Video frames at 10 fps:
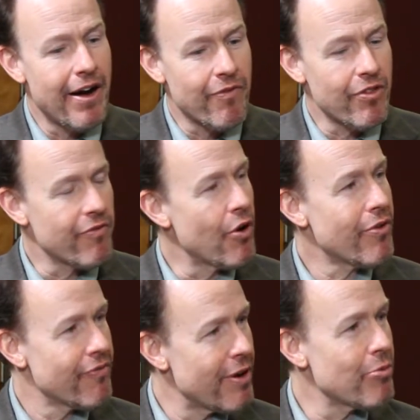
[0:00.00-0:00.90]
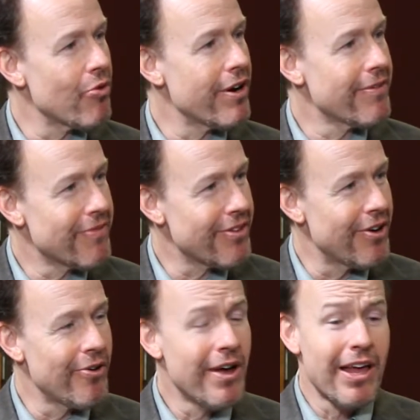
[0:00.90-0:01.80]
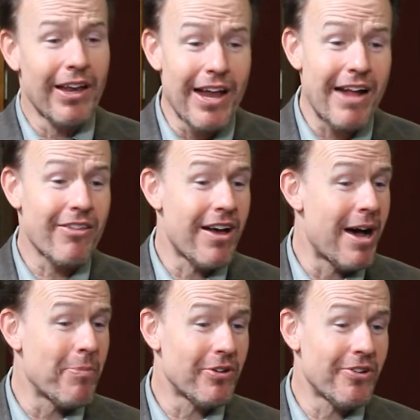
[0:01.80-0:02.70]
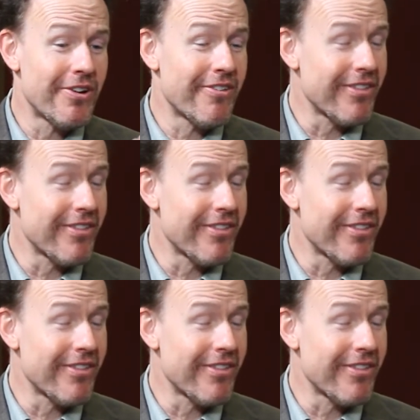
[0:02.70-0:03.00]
for their vote in February. So lots of opportunities,